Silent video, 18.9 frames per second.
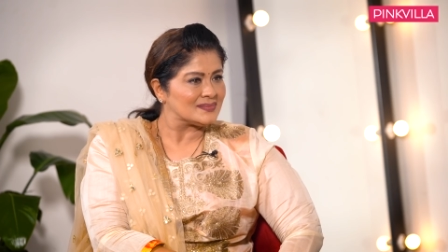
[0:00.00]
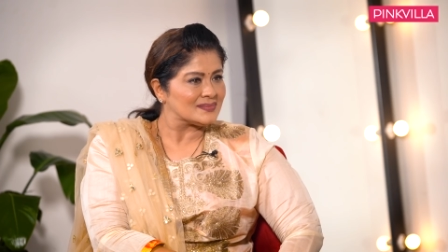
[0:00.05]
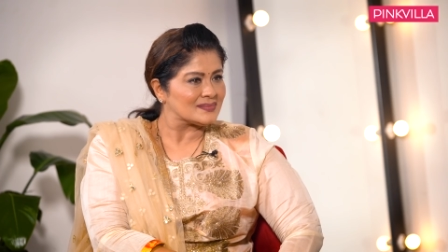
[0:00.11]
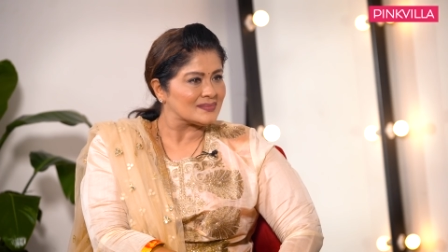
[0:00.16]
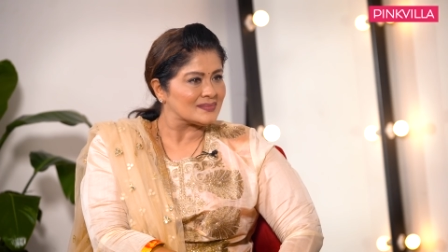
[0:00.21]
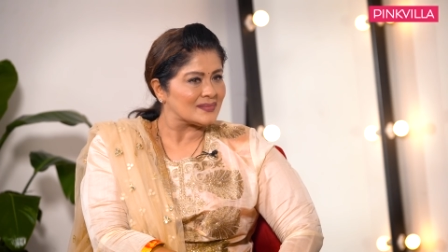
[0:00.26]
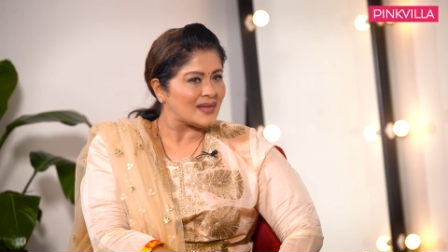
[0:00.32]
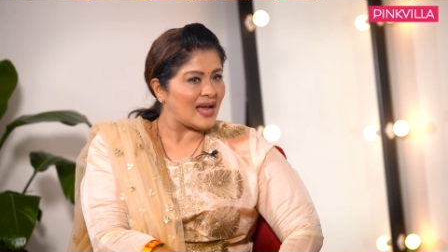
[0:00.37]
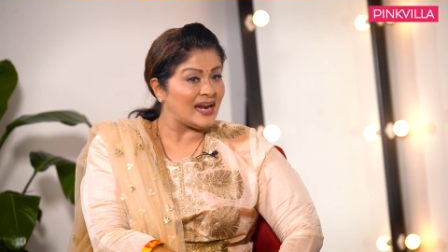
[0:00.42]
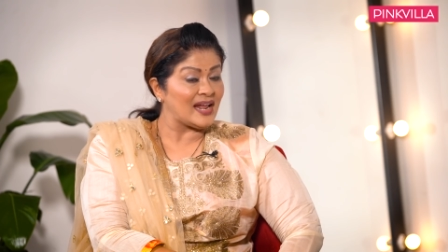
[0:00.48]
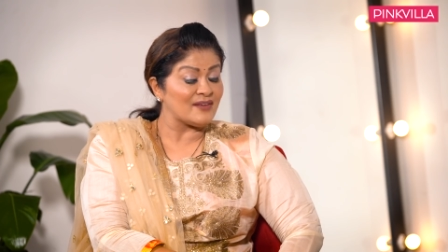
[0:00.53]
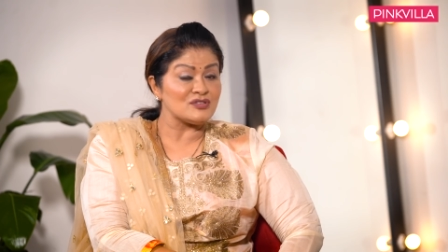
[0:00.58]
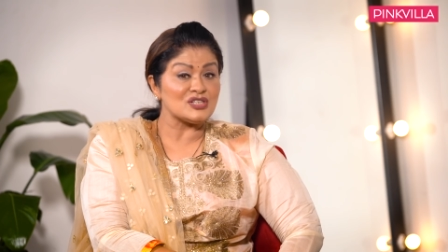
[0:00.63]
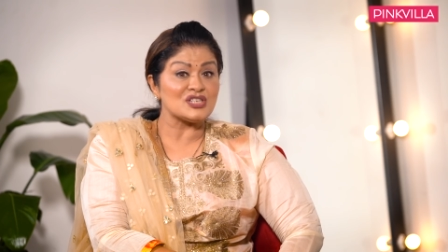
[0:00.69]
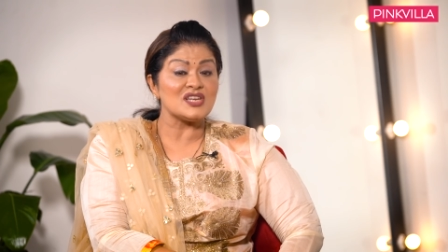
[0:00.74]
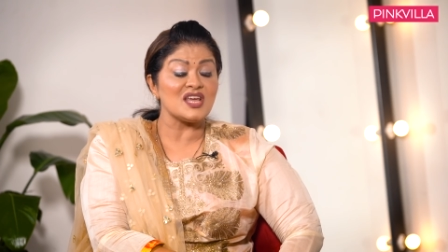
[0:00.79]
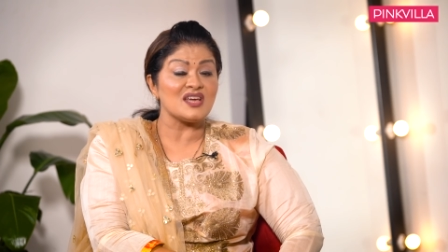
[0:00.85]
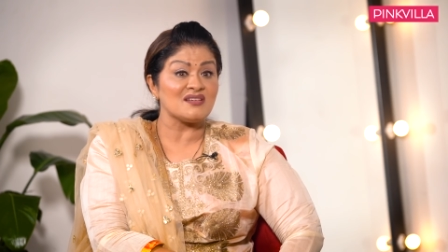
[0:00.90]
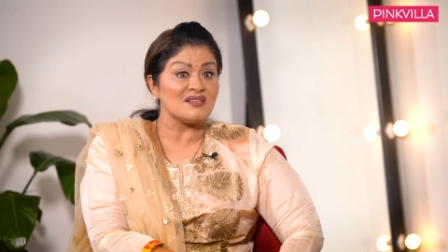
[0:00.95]
Really? And I
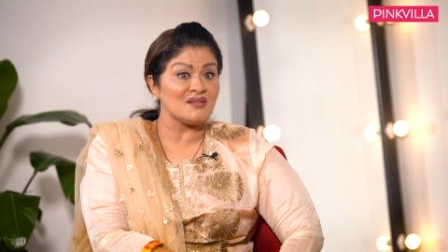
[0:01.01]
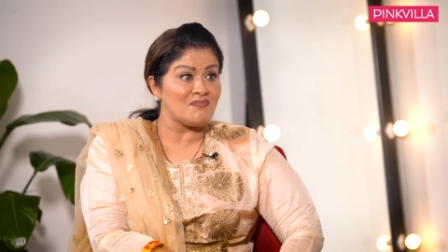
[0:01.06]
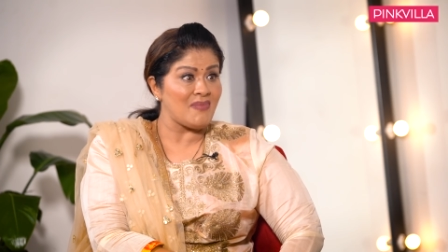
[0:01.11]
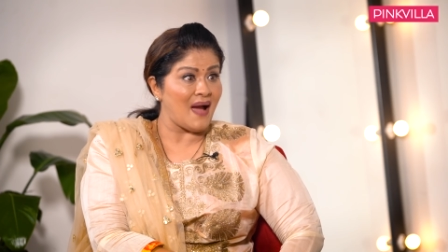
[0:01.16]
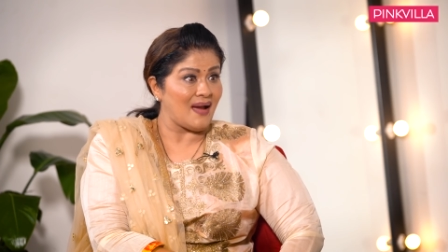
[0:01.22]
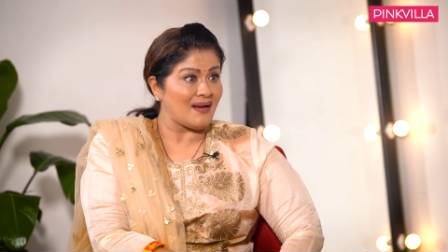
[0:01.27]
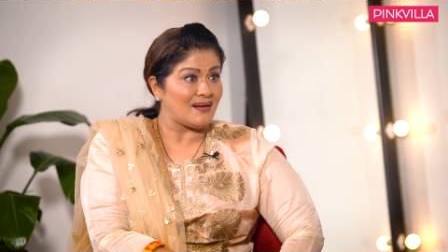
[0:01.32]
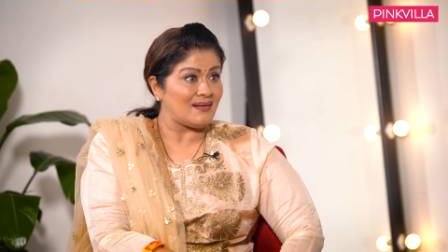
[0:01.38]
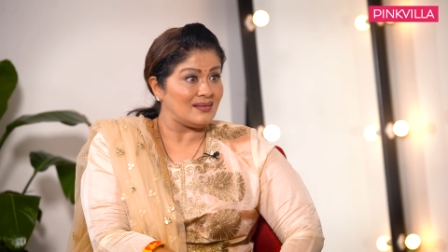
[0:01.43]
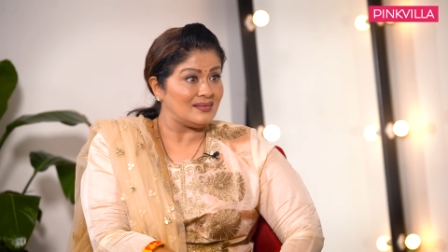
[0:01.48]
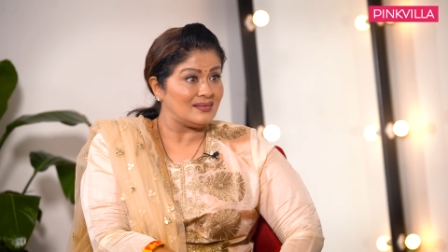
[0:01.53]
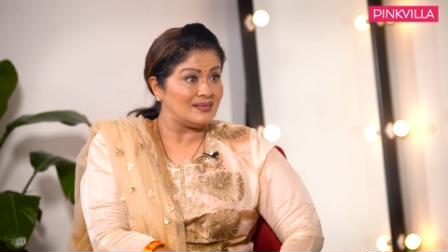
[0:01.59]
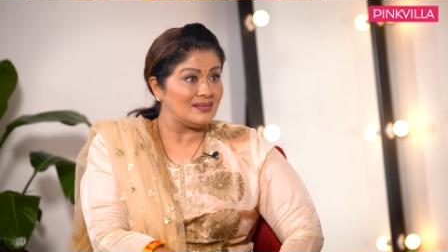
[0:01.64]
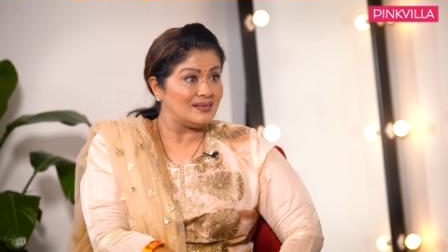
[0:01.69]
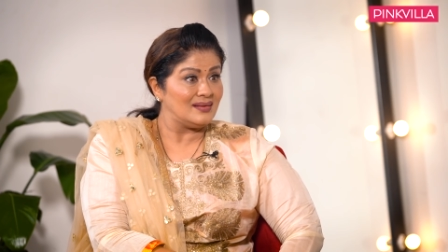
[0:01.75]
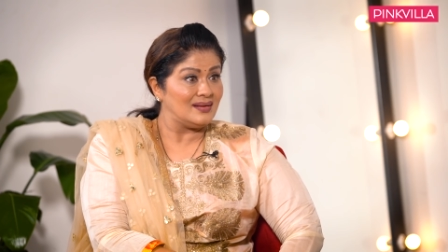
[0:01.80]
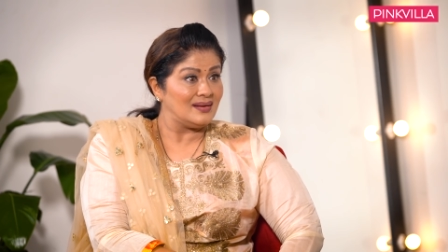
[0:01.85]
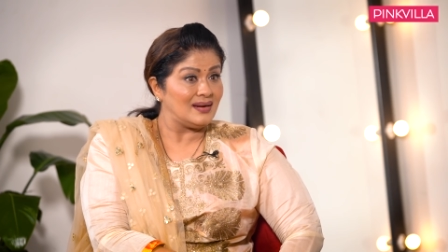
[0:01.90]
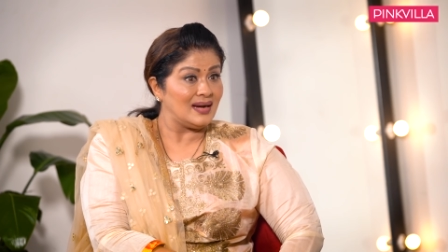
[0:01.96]
was taken aback.
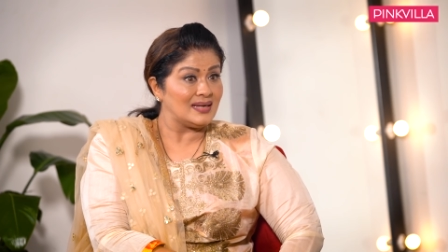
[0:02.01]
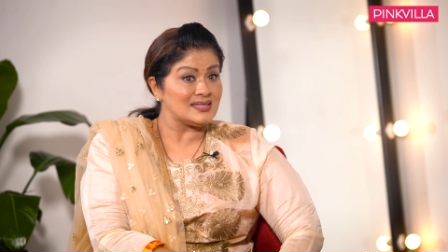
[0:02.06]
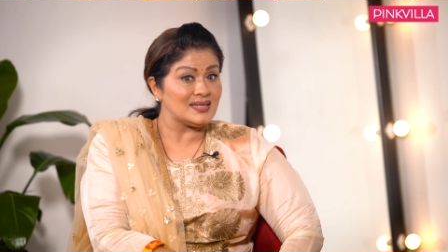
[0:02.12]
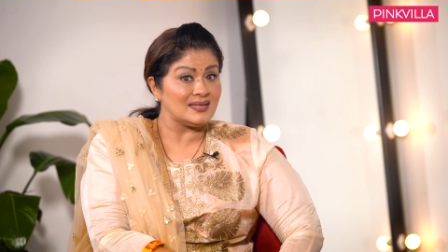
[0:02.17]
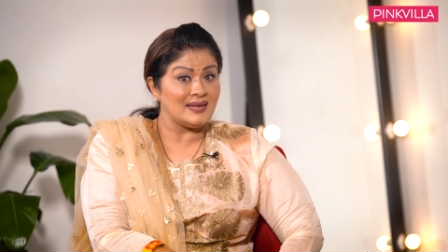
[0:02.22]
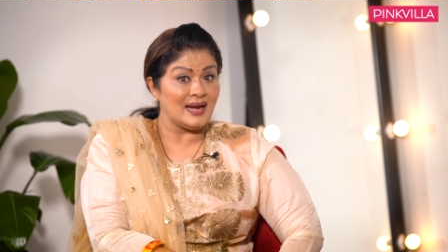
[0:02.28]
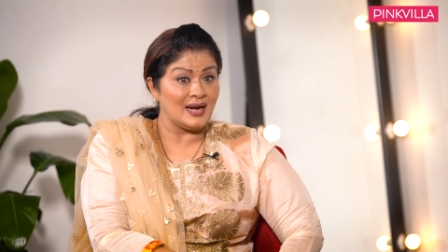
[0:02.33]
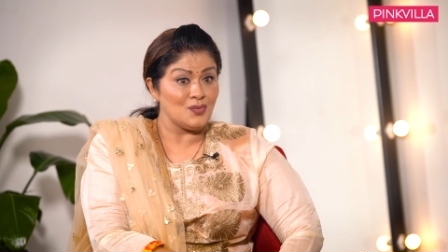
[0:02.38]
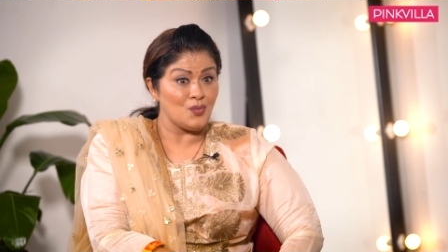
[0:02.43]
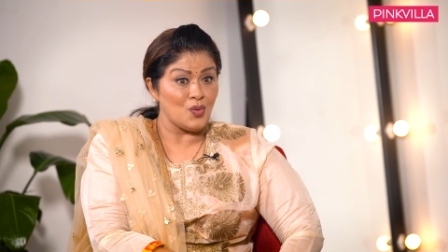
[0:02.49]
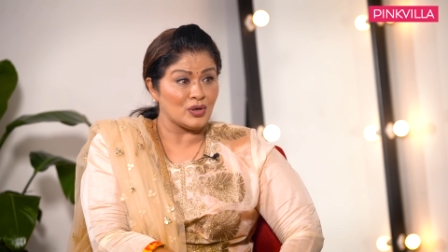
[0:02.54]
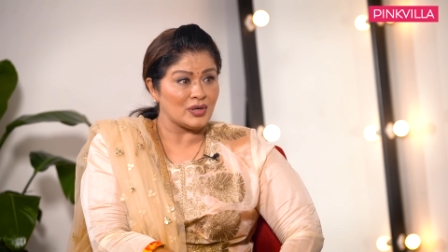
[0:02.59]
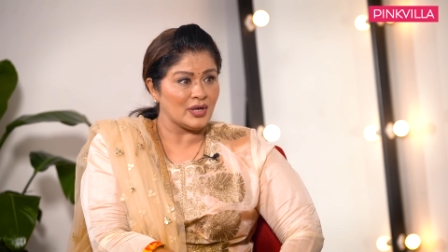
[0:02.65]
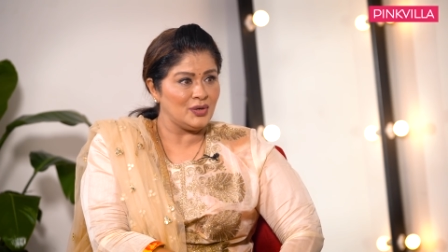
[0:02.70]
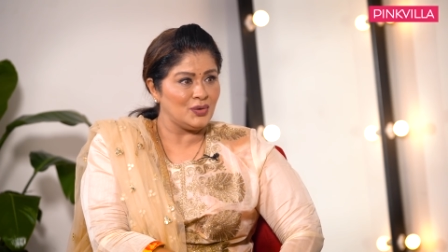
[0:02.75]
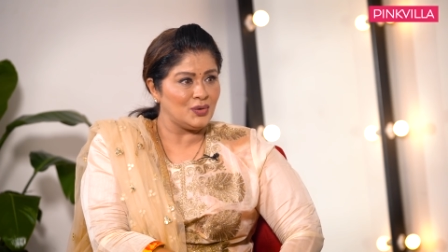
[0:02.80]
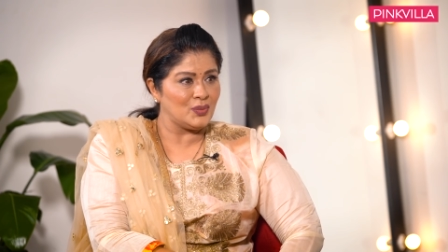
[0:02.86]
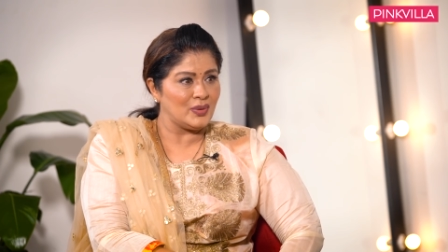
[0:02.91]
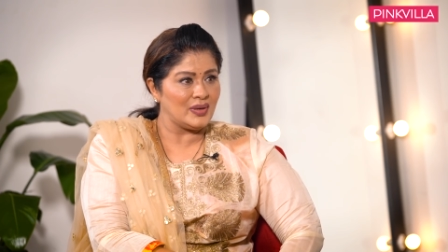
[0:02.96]
I said, Dad, what
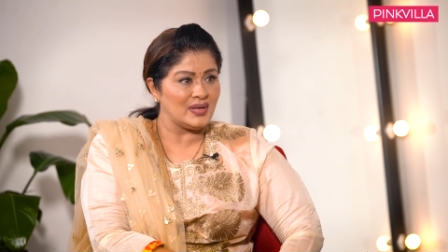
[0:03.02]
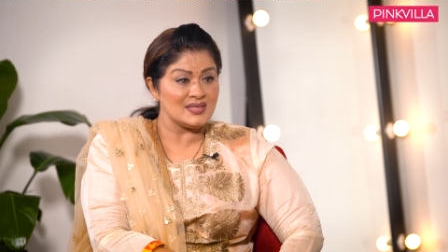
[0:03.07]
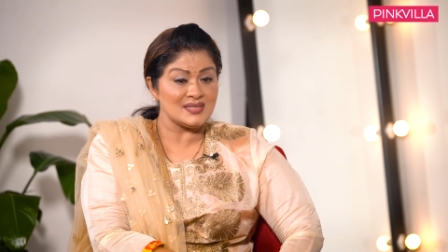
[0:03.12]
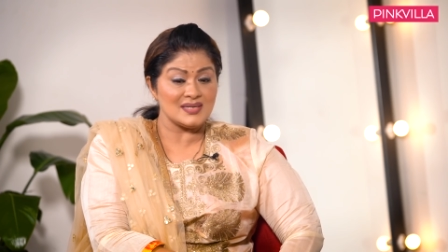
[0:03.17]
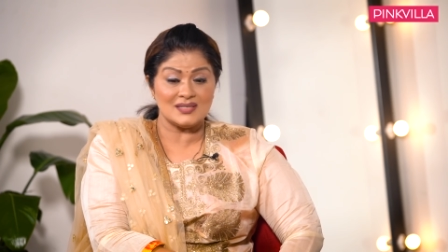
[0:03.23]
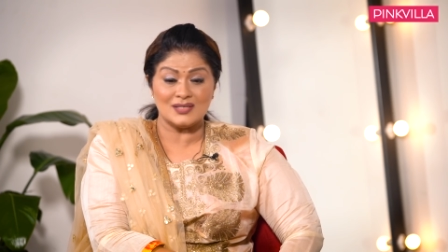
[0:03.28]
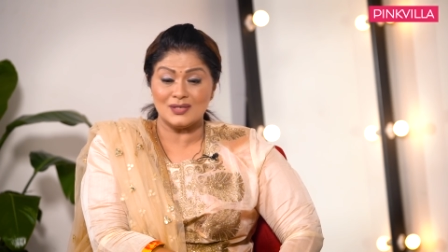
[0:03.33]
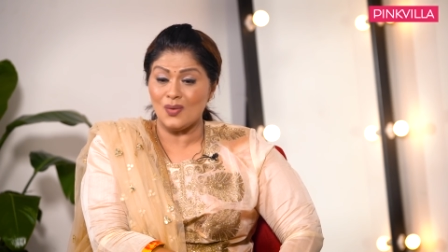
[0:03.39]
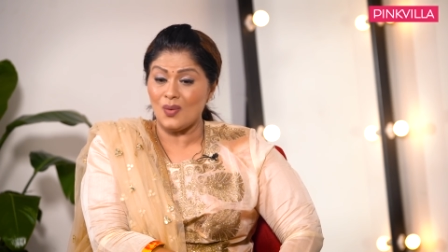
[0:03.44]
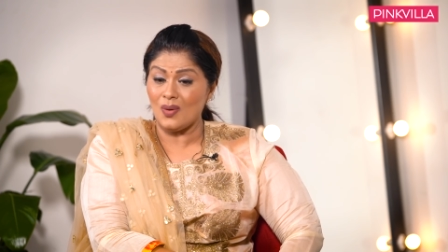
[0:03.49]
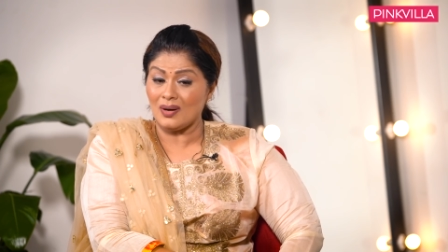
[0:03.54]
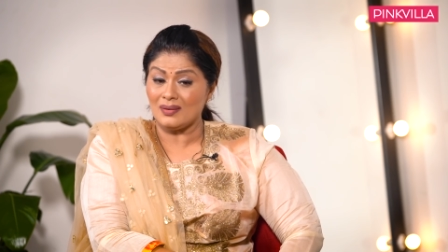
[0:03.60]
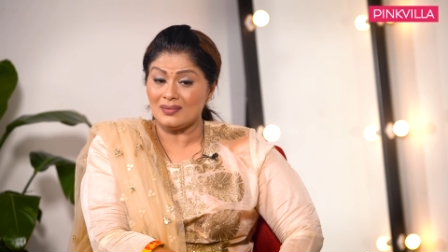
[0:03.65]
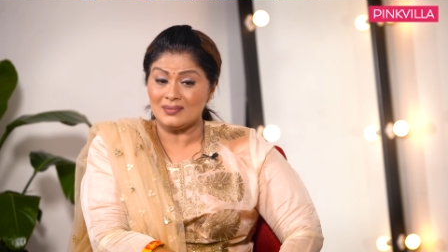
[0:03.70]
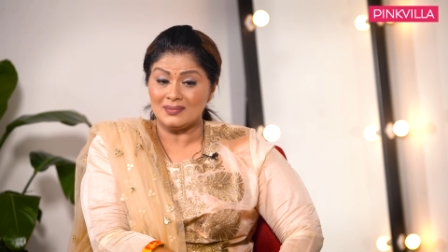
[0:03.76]
are you doing? He says, No.